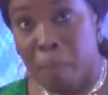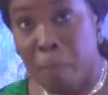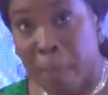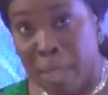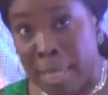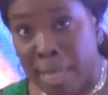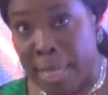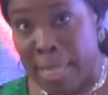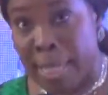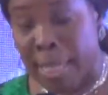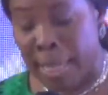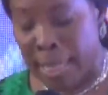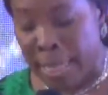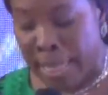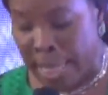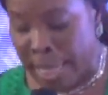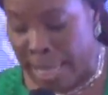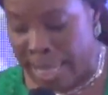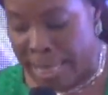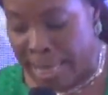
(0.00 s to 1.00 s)

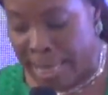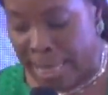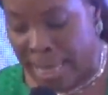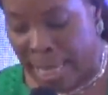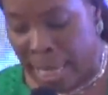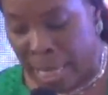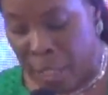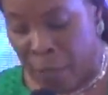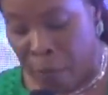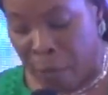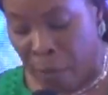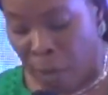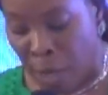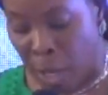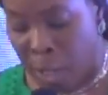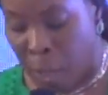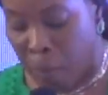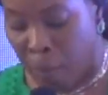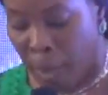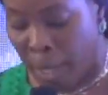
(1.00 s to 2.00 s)
particularly in today's
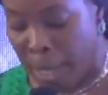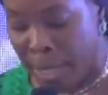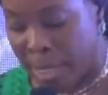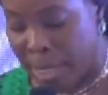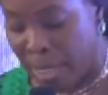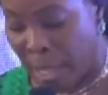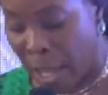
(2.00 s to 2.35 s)
fast-paced,